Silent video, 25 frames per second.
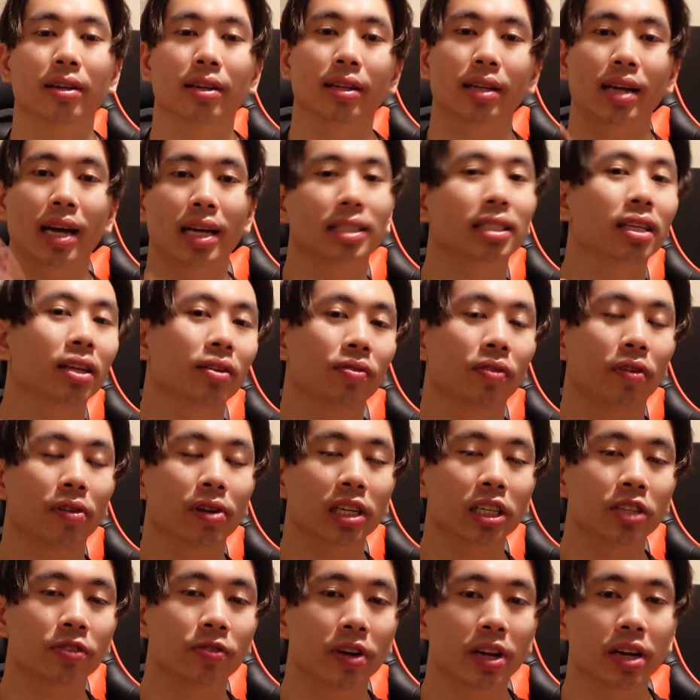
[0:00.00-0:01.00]
That's it for
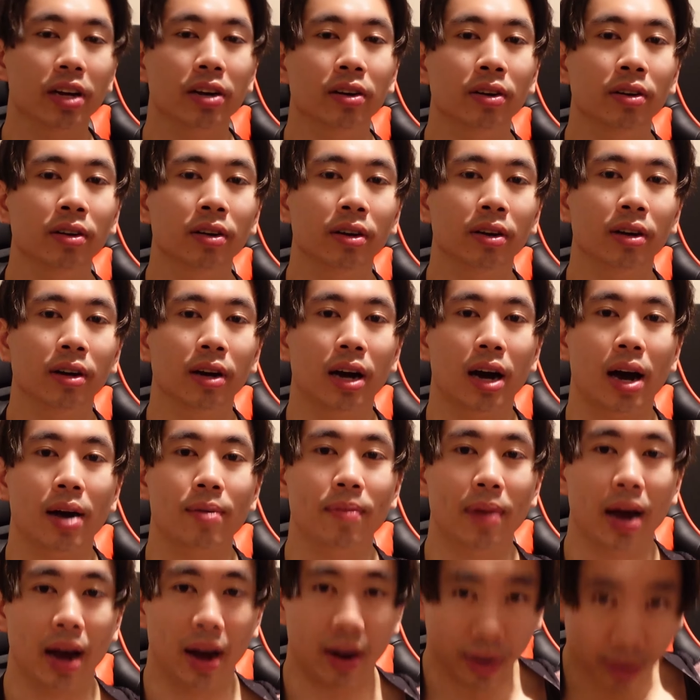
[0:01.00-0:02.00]
this video.
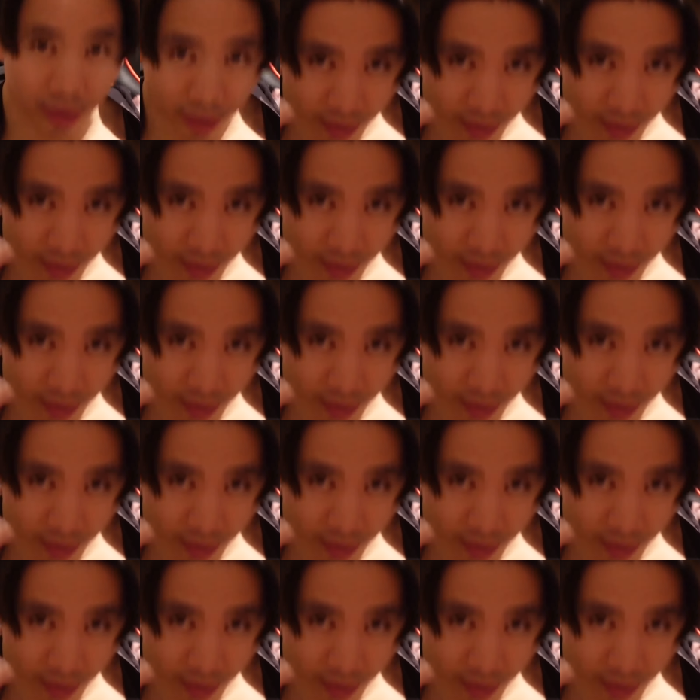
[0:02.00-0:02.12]
I'm out.